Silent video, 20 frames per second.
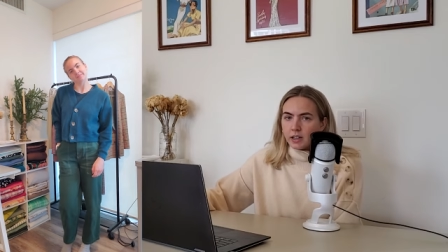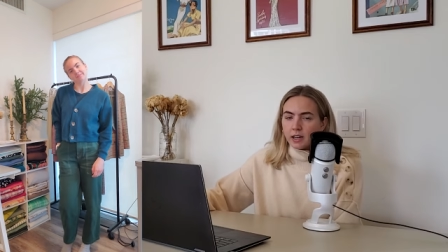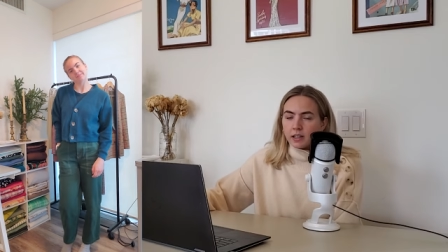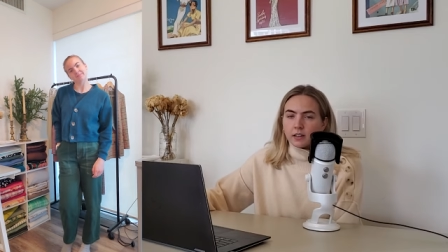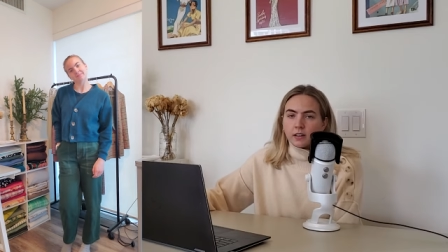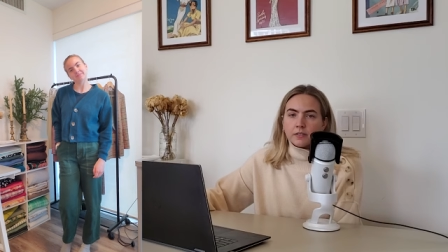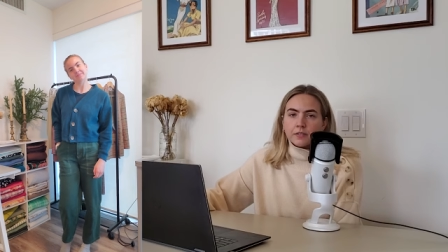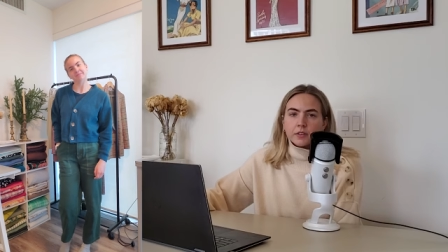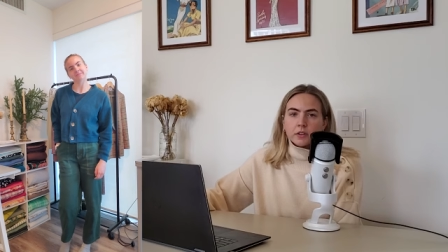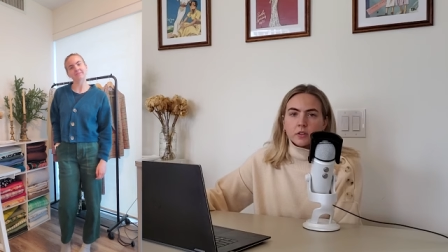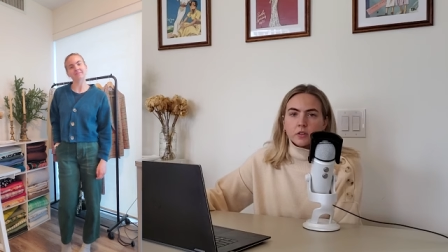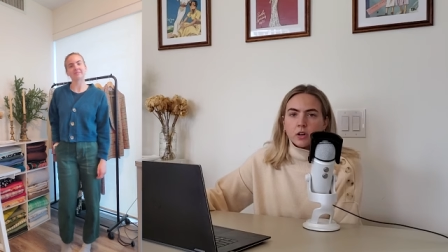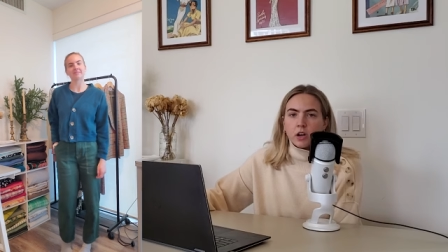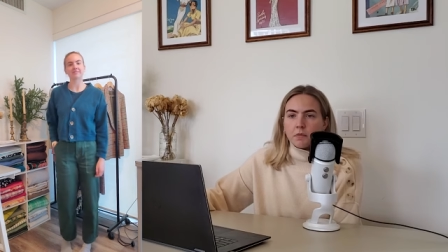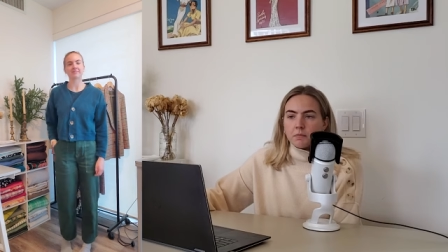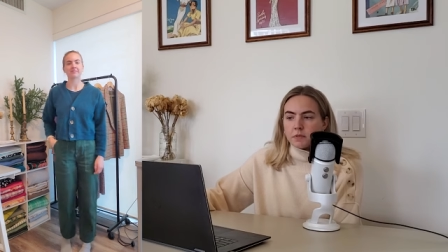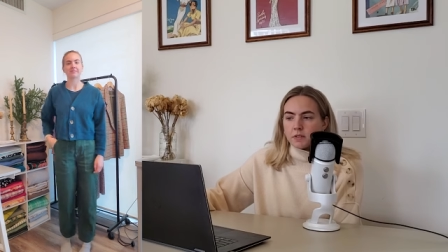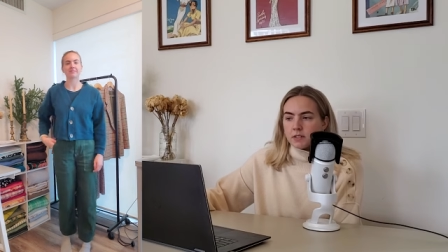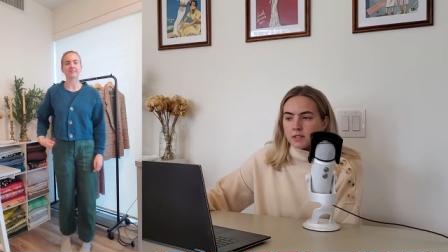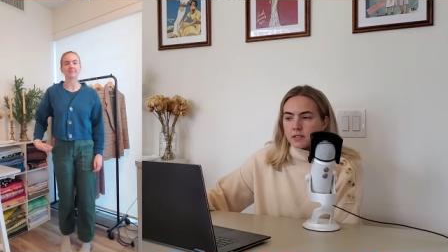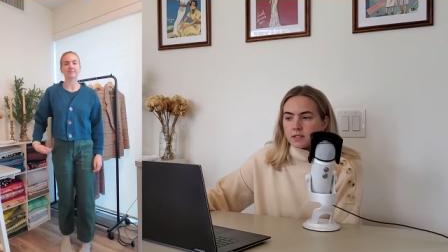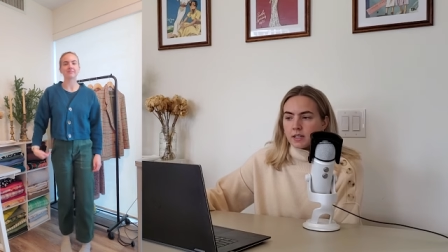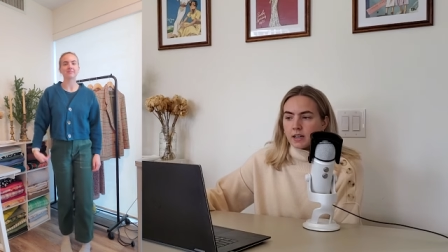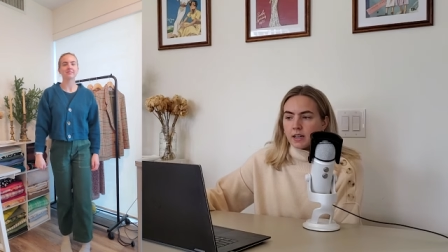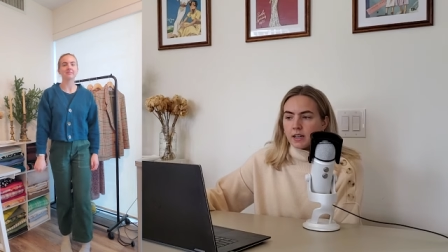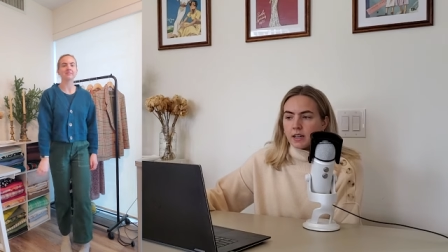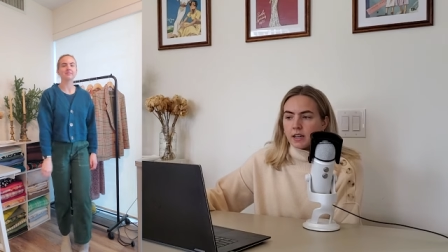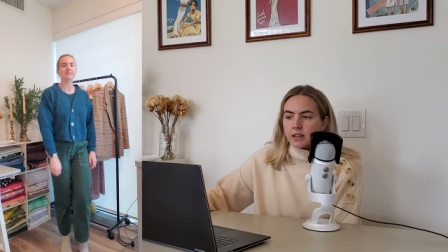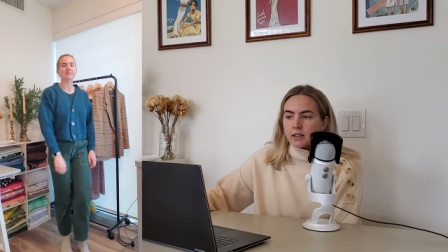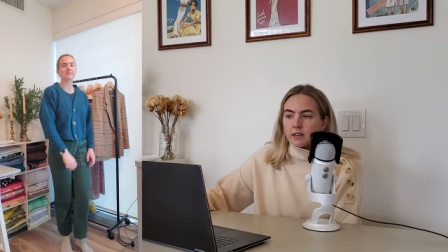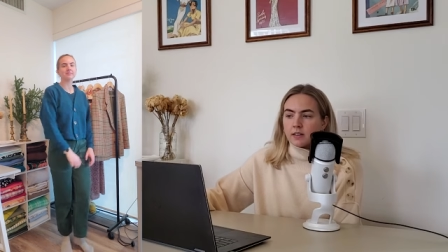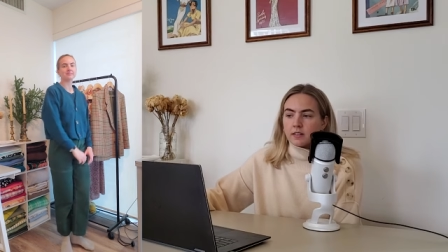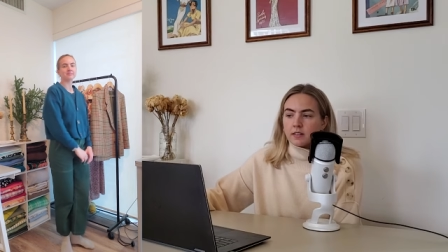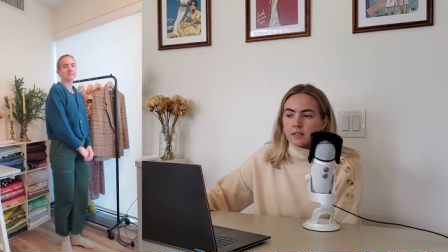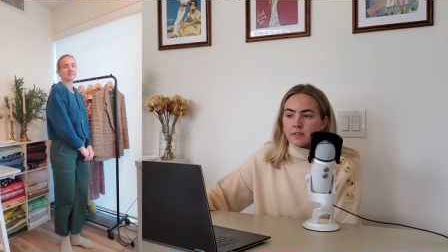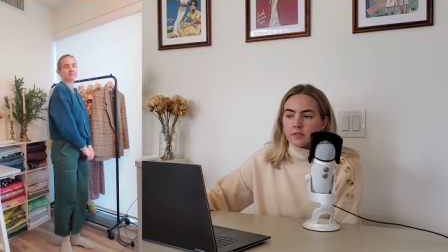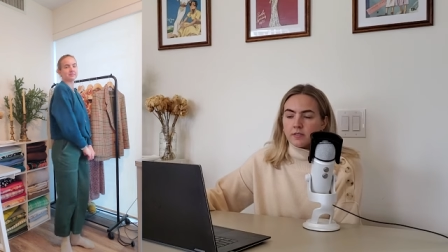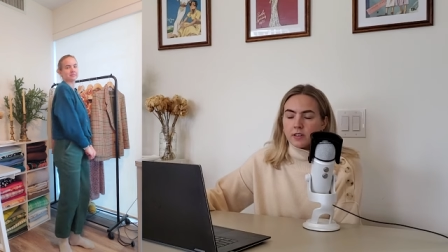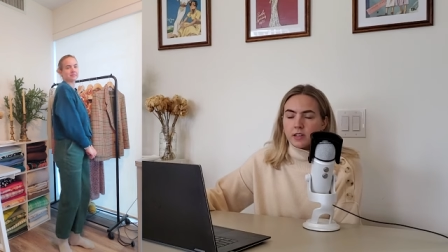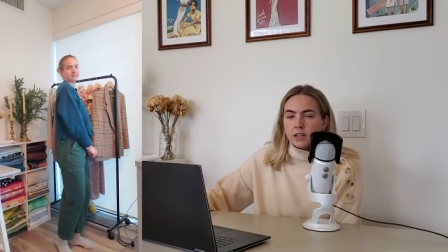I love the crop design, the
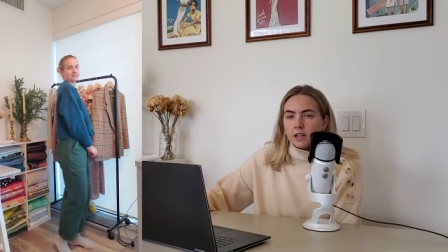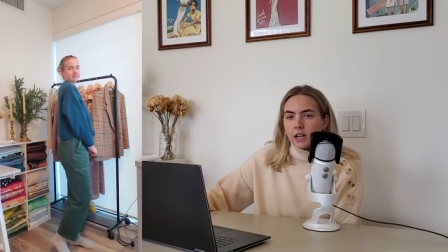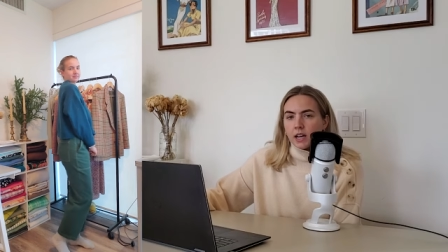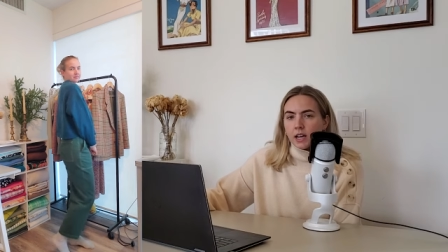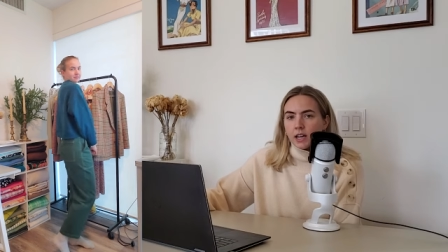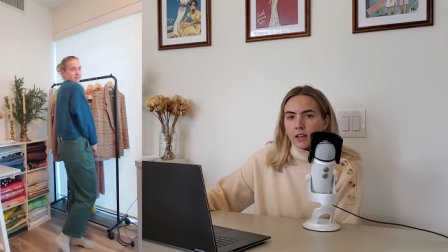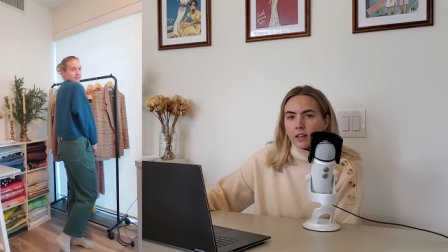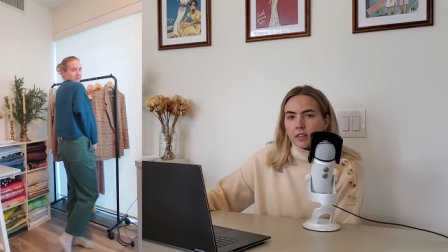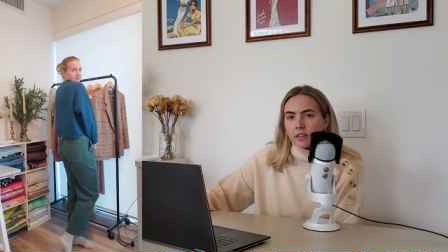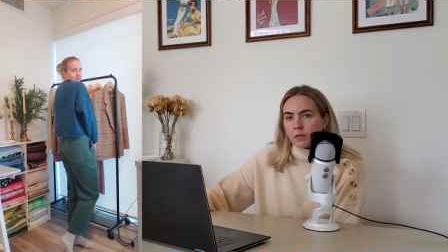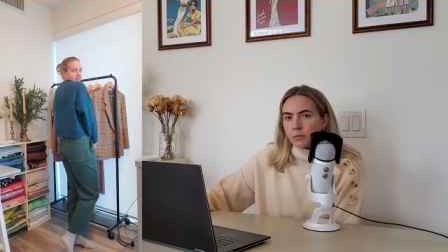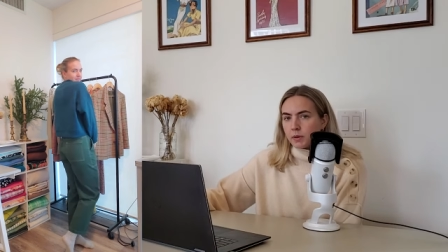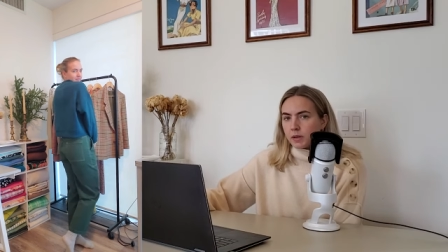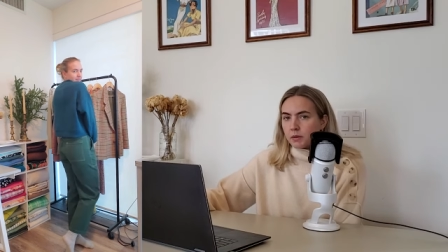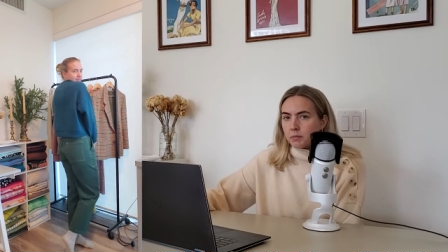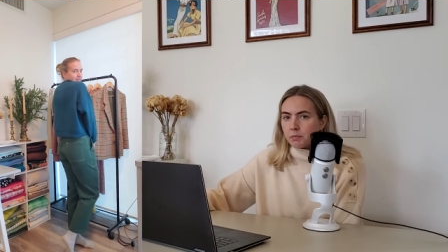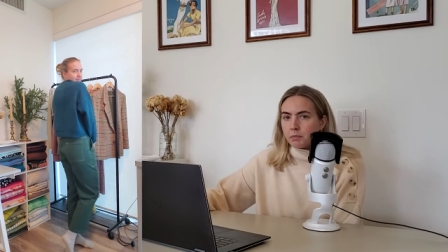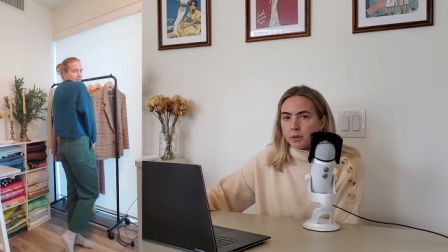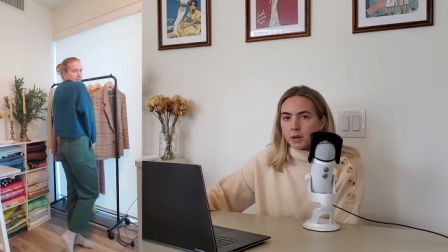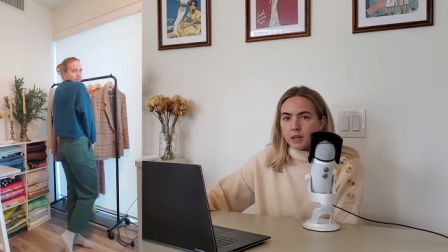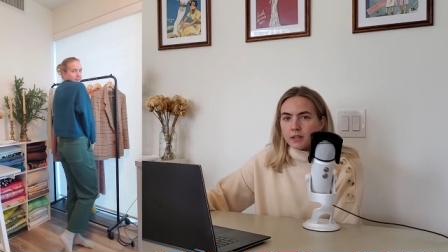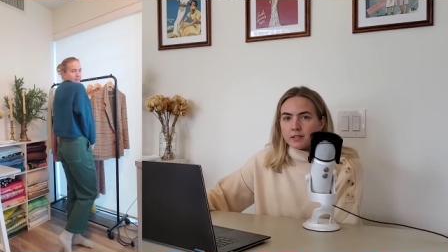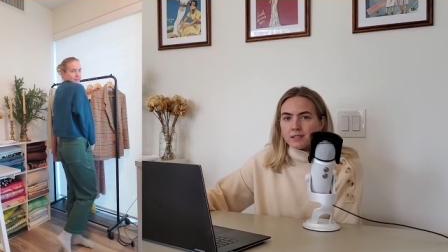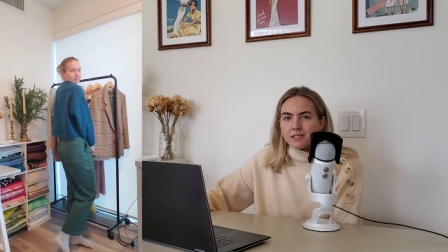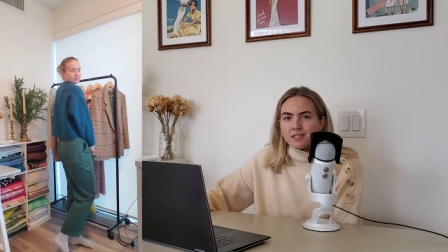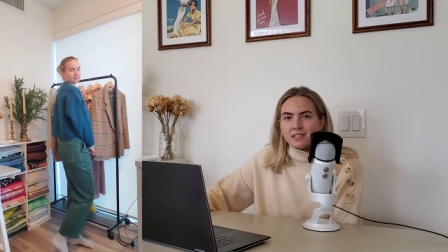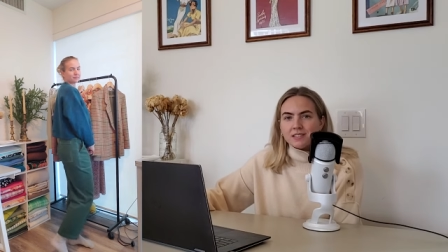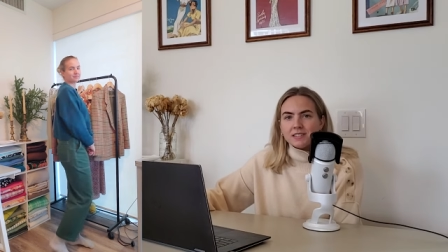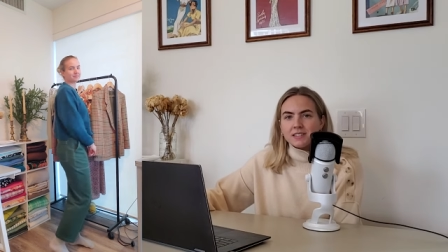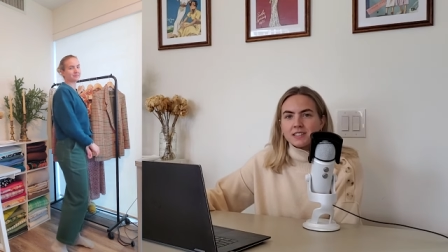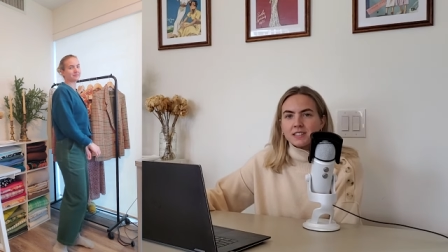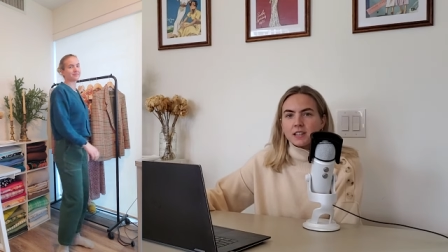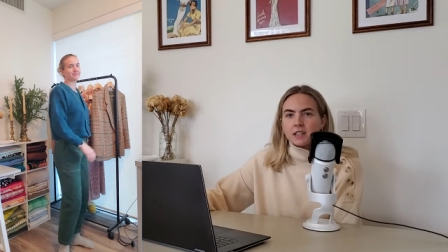v-neck, the big buttons.